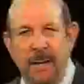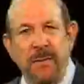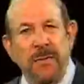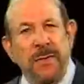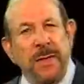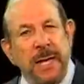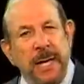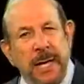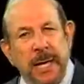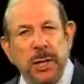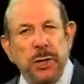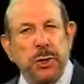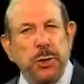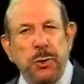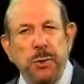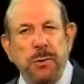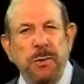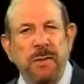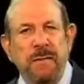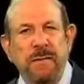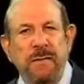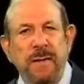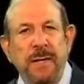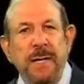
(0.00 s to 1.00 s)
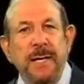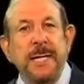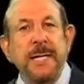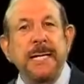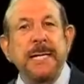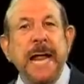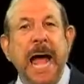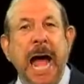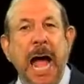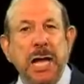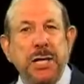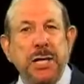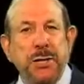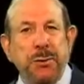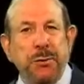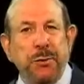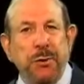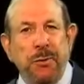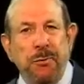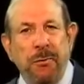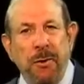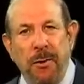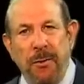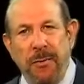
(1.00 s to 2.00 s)
The issue of
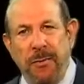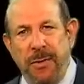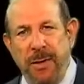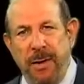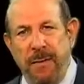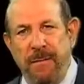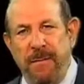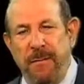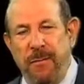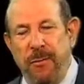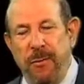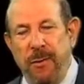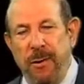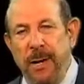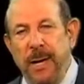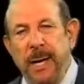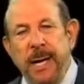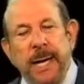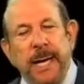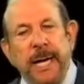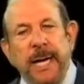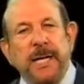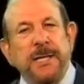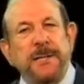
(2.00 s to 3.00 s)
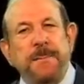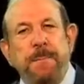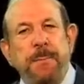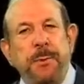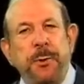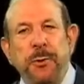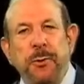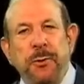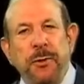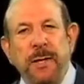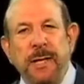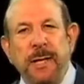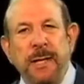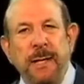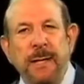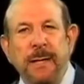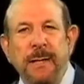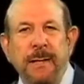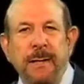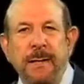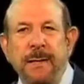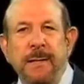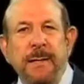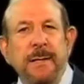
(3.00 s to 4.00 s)
natural growth, therefore, is purely
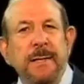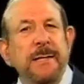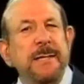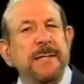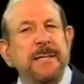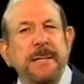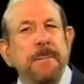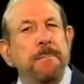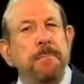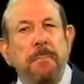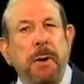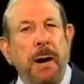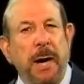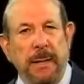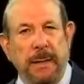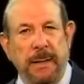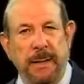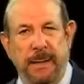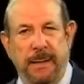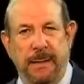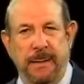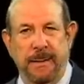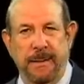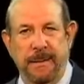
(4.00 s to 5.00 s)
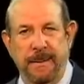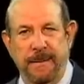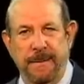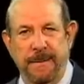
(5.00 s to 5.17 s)
symbolic.